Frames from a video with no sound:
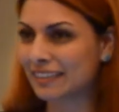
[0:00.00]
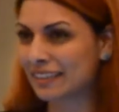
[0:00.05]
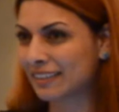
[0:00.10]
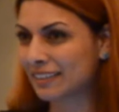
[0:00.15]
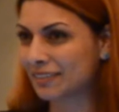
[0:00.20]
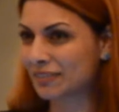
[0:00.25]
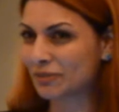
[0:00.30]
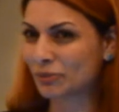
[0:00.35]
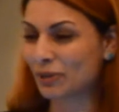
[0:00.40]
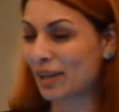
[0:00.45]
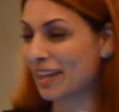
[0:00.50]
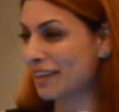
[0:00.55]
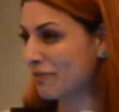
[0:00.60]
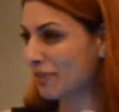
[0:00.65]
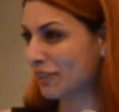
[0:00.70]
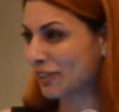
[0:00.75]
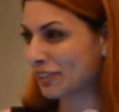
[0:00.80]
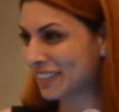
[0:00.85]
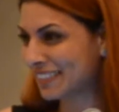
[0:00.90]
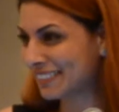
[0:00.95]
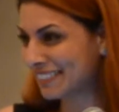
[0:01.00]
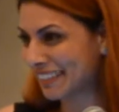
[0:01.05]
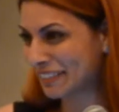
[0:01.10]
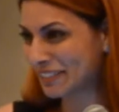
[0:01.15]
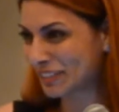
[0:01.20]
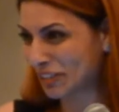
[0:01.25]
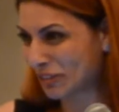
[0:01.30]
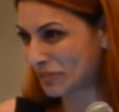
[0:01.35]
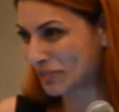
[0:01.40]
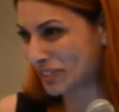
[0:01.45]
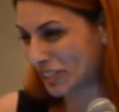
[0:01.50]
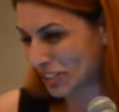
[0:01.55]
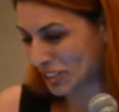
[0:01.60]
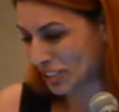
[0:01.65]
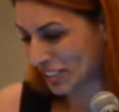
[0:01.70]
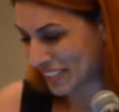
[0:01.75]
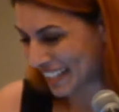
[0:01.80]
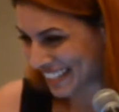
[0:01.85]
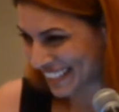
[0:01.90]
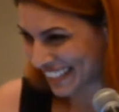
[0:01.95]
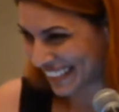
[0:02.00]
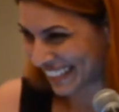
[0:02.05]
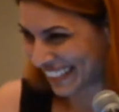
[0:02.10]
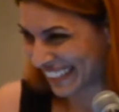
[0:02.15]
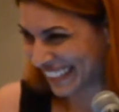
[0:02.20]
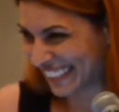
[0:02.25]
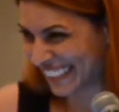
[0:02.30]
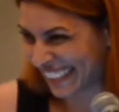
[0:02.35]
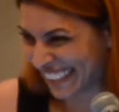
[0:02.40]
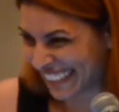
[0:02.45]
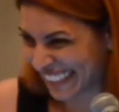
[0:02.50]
I had a very intense conversation last night.